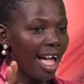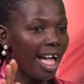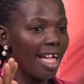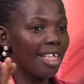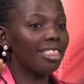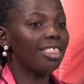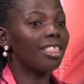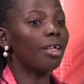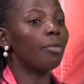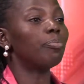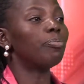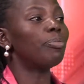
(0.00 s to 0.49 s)

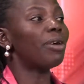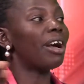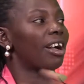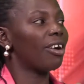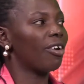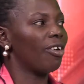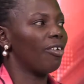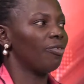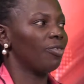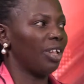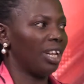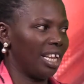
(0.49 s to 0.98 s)
The
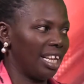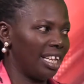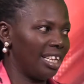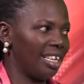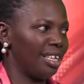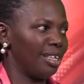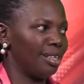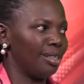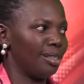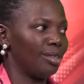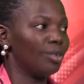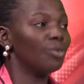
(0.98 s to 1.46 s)
back of the
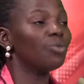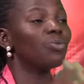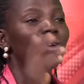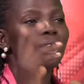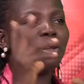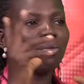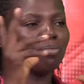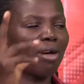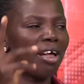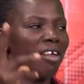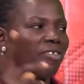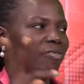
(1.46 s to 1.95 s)
learners
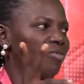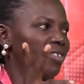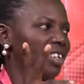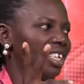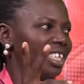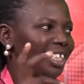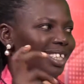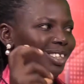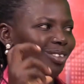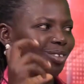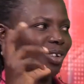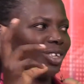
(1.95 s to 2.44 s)
with my
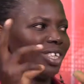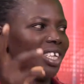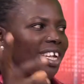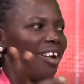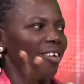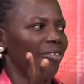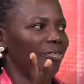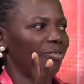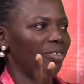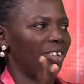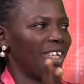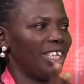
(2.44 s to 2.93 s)
face, not their
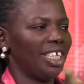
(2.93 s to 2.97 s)
face.